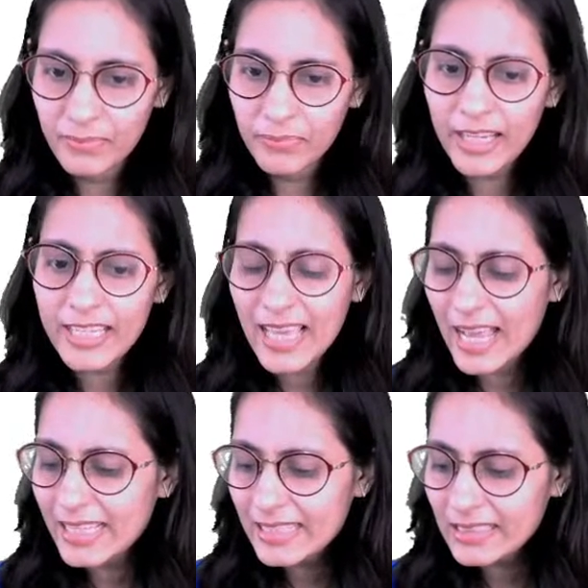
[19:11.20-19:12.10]
Please
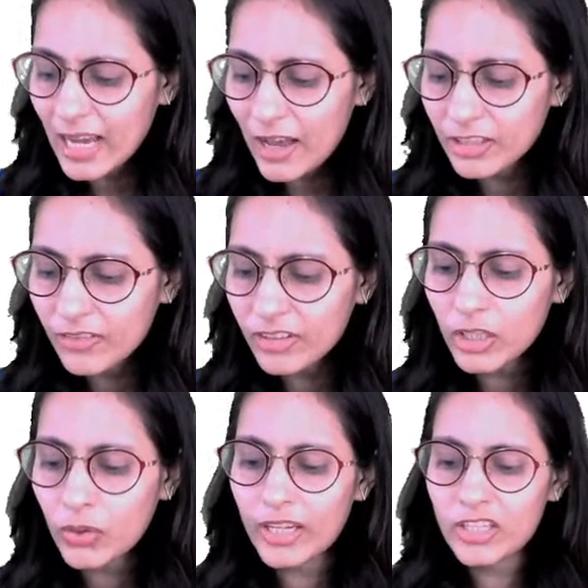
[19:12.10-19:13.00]
answer. I've given
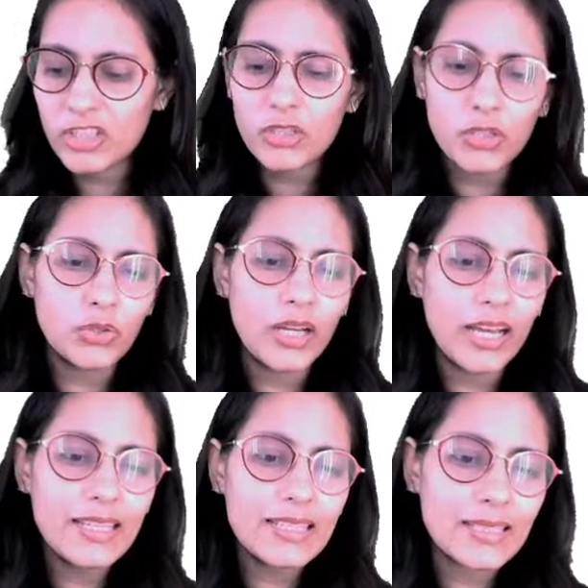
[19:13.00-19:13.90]
the question to you
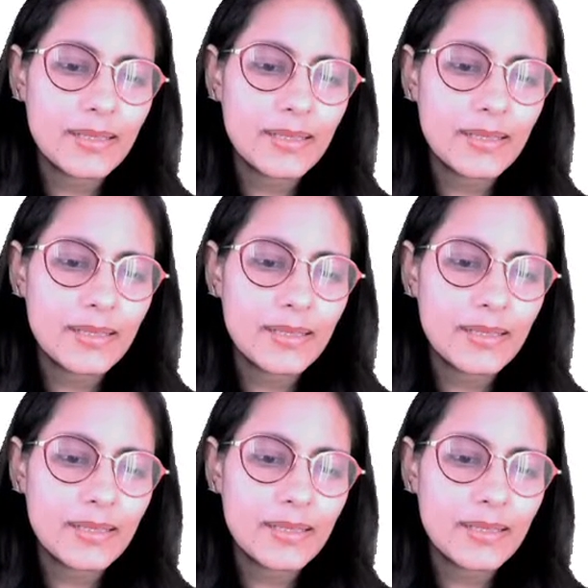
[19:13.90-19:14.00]
guys.